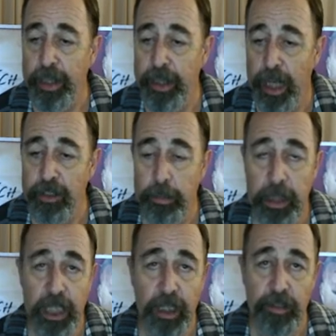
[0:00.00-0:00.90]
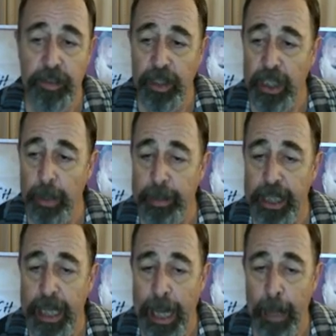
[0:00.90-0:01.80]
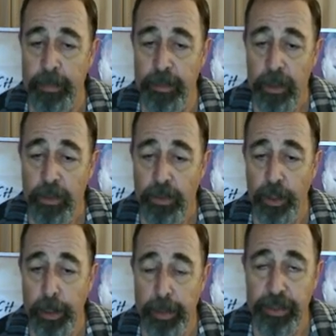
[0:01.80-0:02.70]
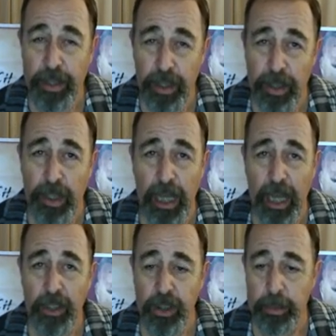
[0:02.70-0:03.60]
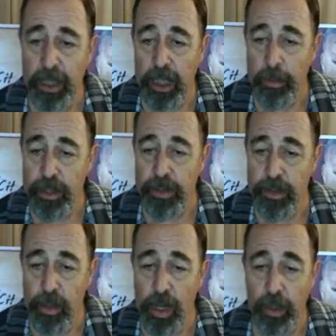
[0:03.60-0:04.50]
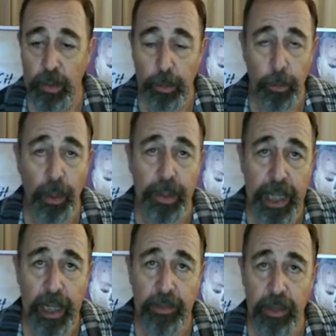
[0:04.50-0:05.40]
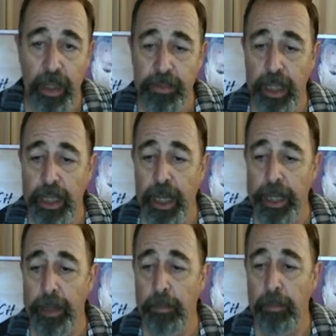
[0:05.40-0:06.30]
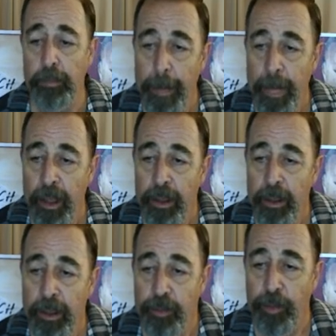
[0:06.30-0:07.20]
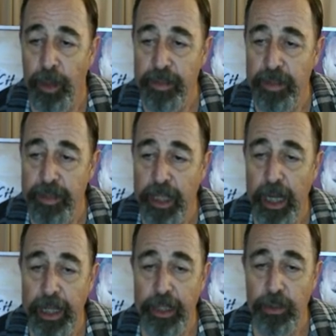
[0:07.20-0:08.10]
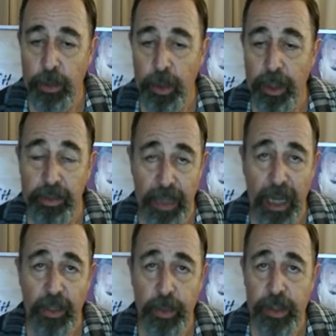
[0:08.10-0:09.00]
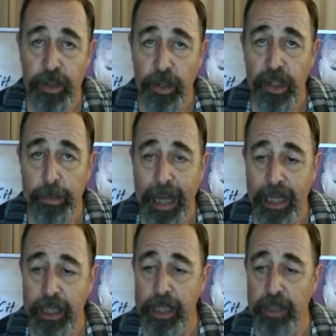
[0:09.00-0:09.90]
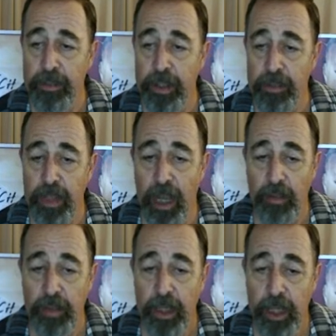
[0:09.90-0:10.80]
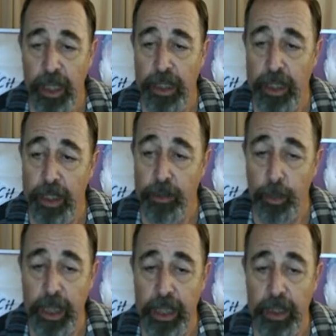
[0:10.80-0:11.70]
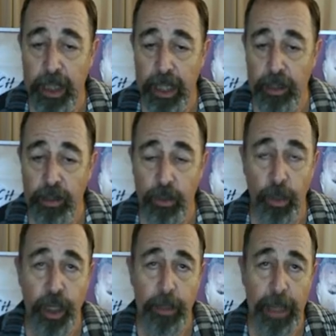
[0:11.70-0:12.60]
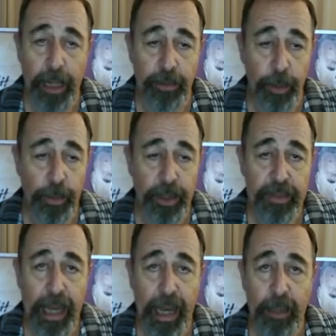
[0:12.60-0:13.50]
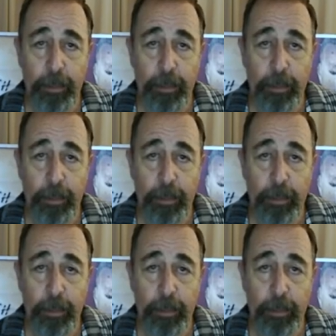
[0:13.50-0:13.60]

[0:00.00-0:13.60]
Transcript: dust begin filling up the gaps, so the material actually becomes stronger and more dense as they cut it. The force of the cutting tool is actually turned back against itself, and it is weakened and destroyed by its own attack.